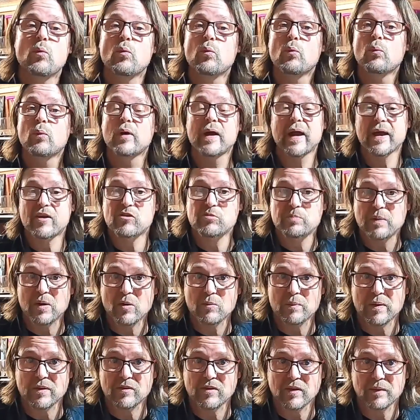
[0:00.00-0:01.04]
We're
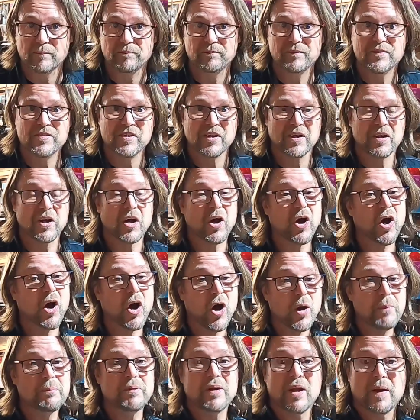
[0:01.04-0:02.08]
experimenting, so I
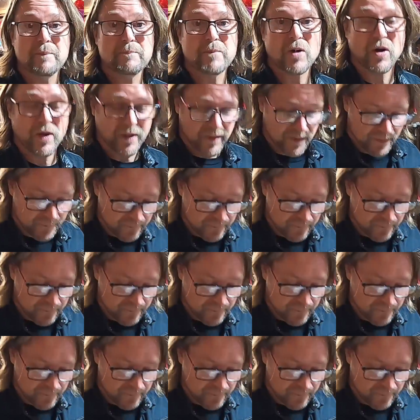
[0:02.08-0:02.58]
hope you don't mind.